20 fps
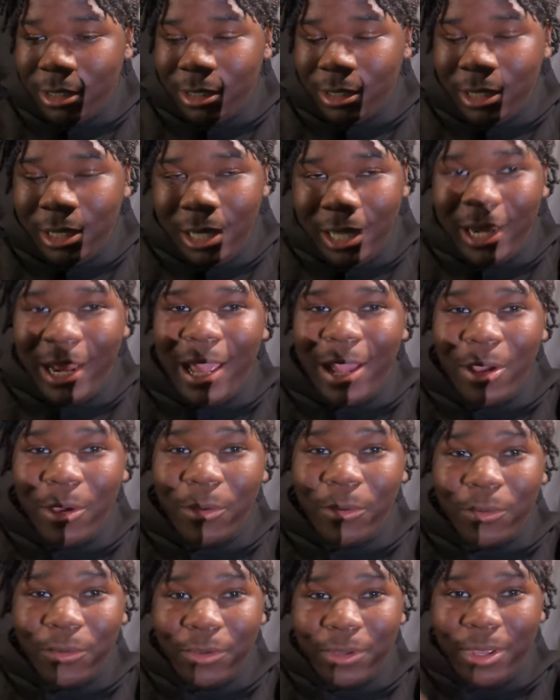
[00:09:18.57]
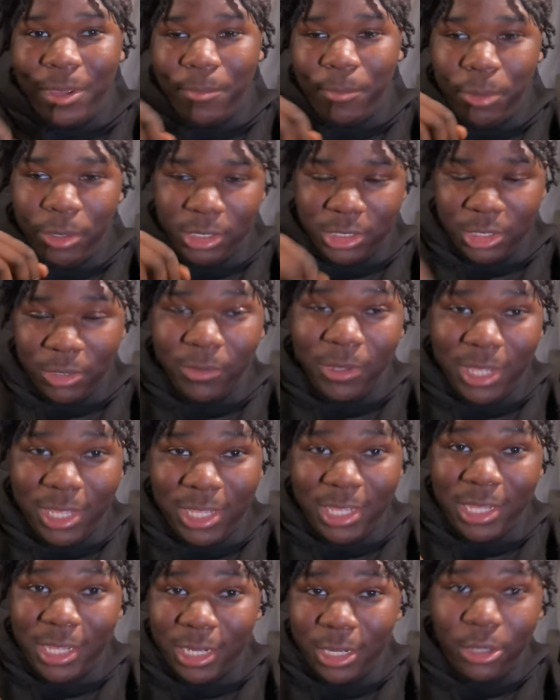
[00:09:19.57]
get out, put your
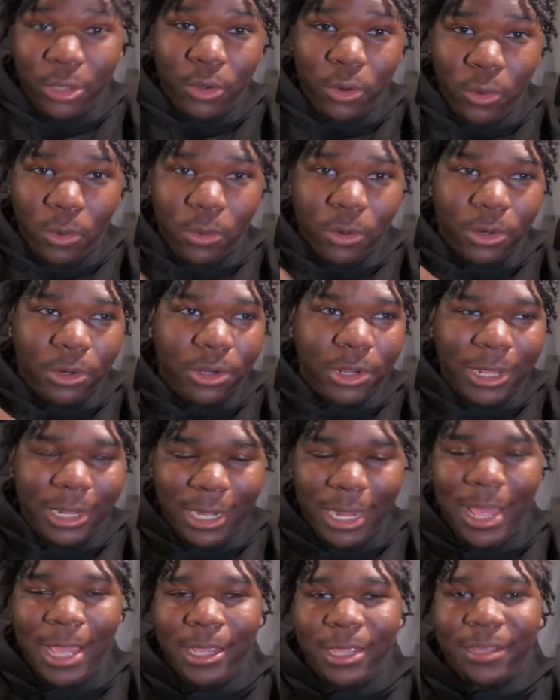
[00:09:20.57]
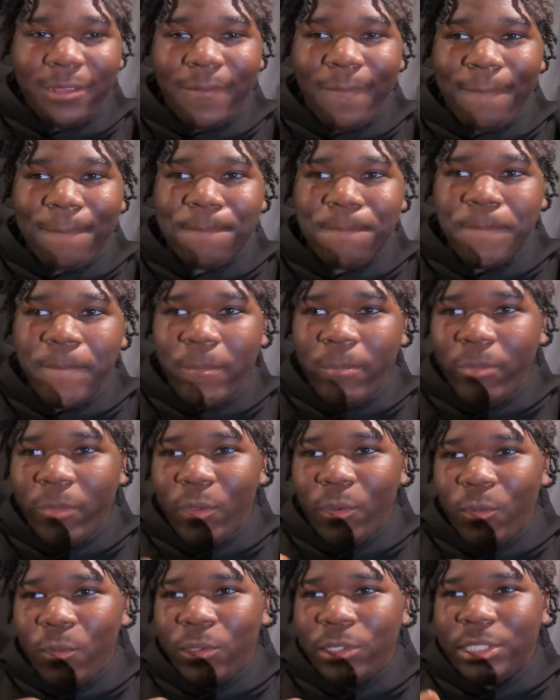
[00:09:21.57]
key in the door, and lock it.
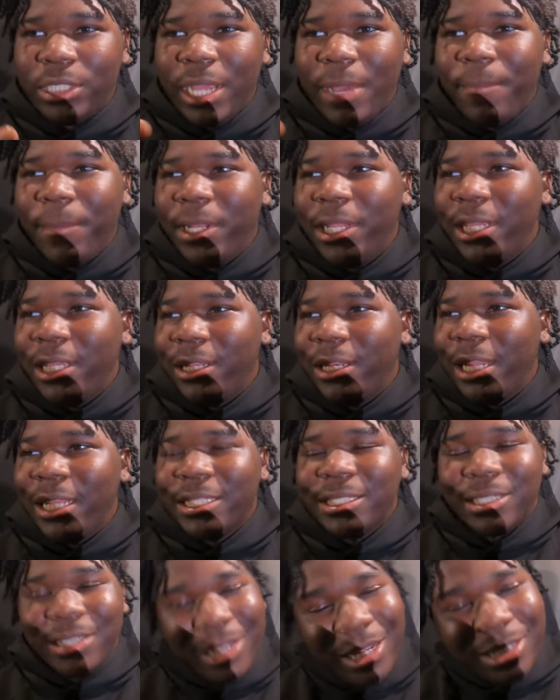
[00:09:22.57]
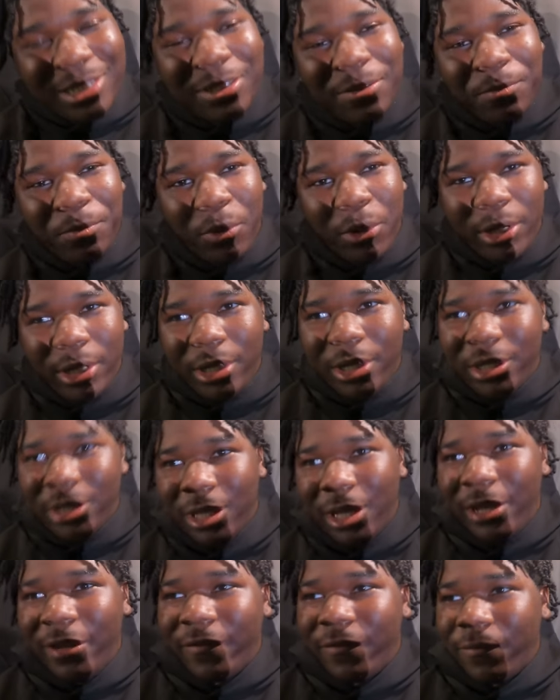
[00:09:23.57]
Which I believe that's that's a pretty good
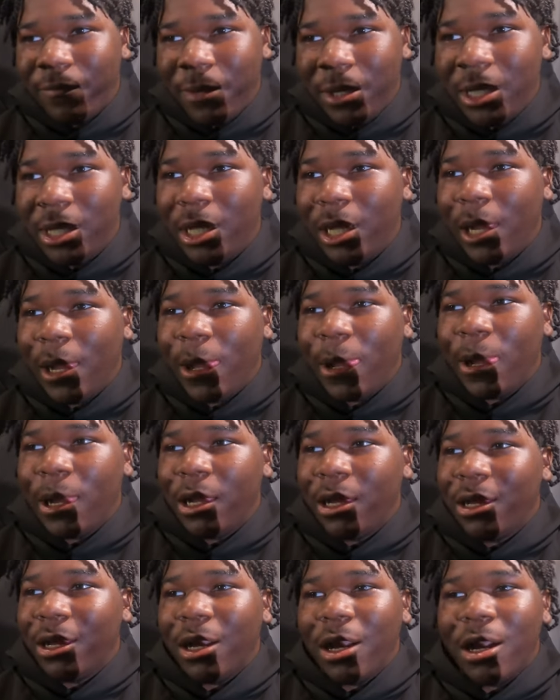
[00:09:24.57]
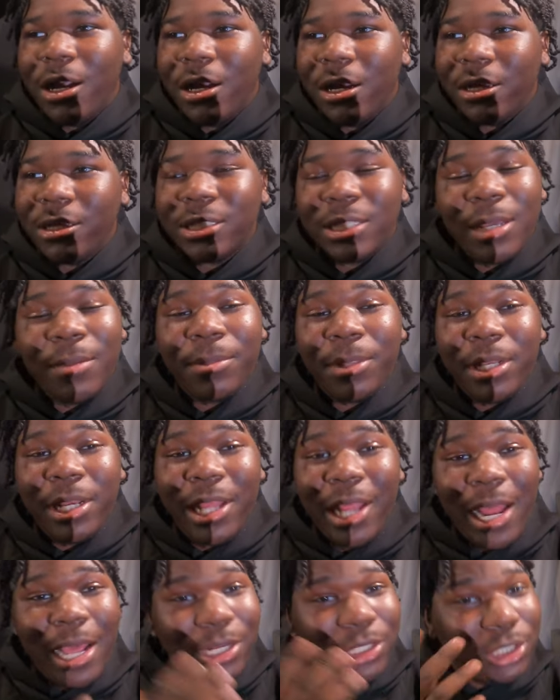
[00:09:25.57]
thing for me. Uh, something
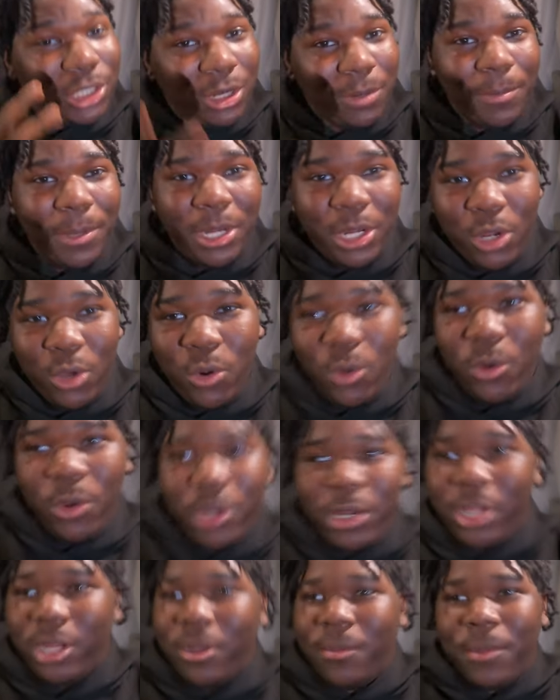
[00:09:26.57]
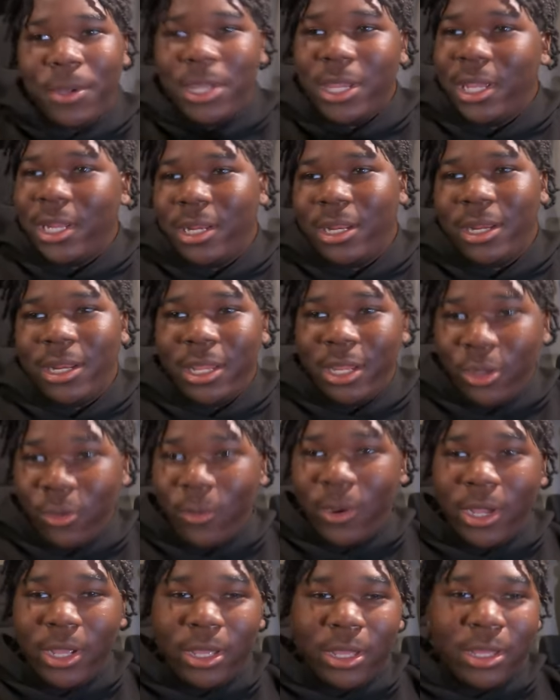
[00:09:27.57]
that I should have been doing in the beginning
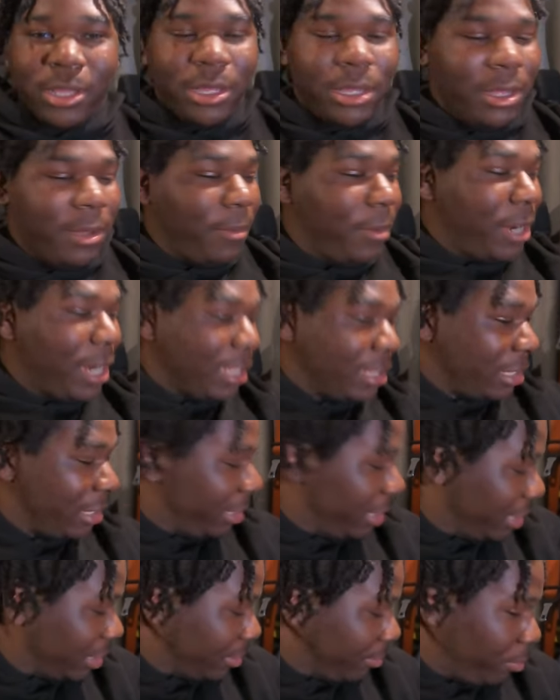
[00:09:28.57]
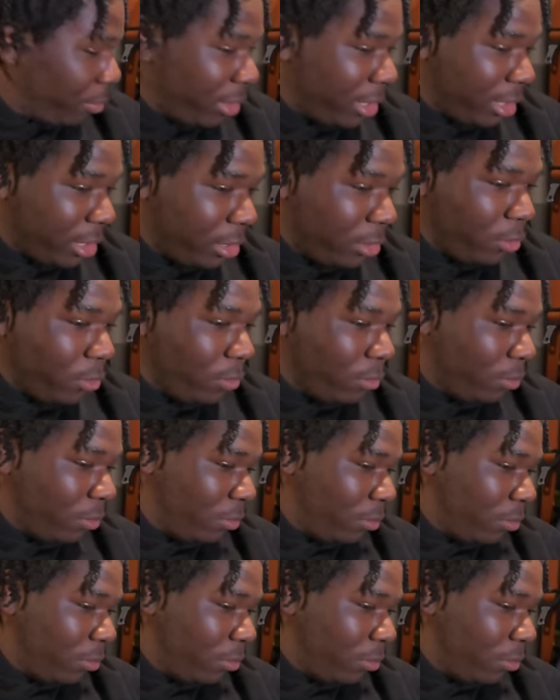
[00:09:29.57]
anyway. But I think that's a pretty cool,